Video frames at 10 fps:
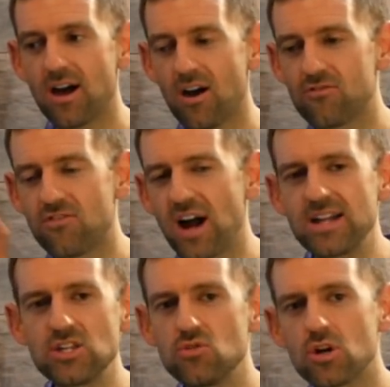I'll
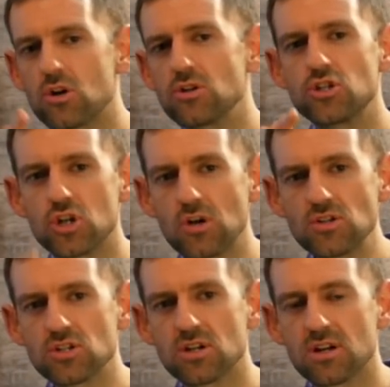find you a good
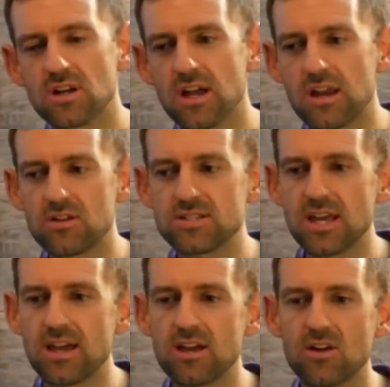church, and I'll
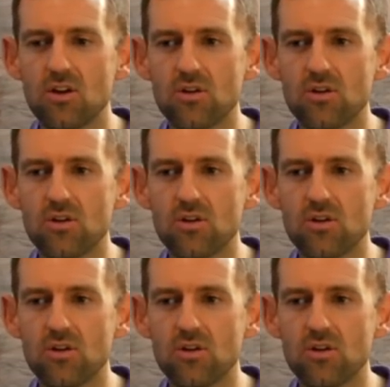say,